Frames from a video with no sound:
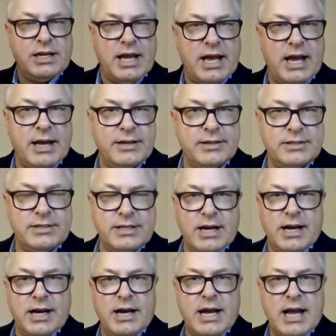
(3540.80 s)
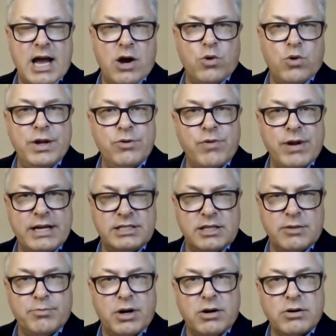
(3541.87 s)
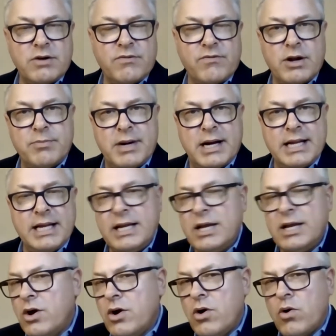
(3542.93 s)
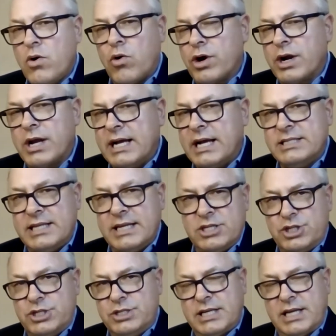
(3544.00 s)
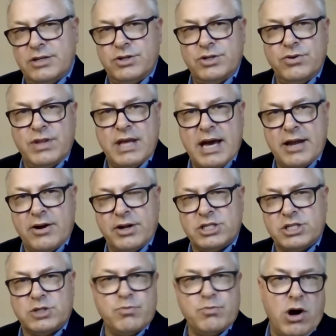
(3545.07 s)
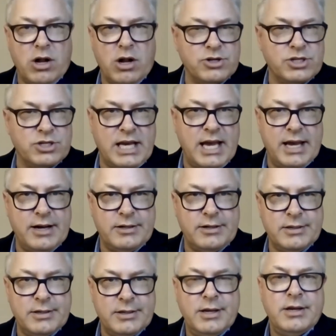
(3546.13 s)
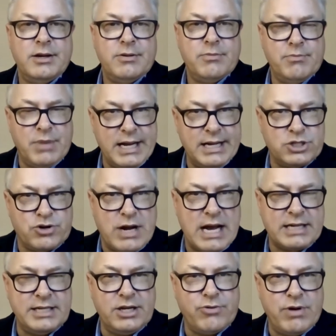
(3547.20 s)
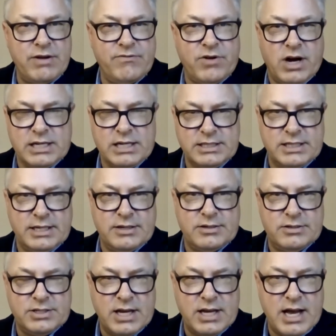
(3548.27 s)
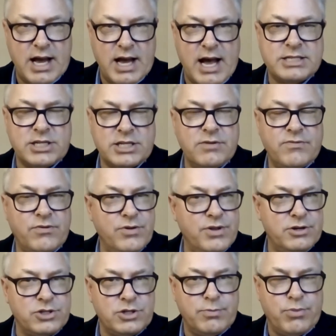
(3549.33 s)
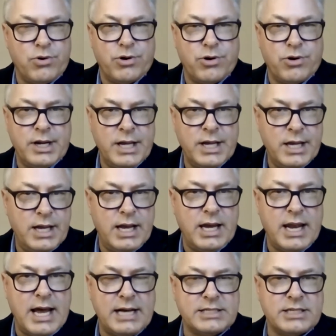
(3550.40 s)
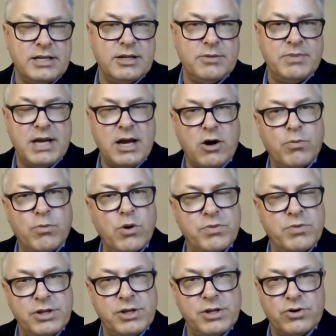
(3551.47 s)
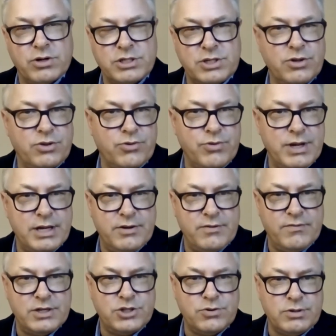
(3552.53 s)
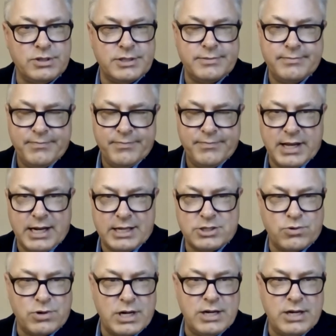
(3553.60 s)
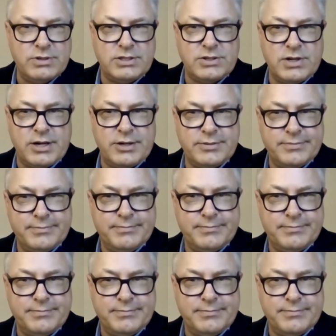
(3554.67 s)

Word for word: and and uh, how we raise the bulk of our money, organizations can do that on a smaller scale by attracting great volunteers, asking for their support, and asking them to help open the doors to three individuals. That's where I would start.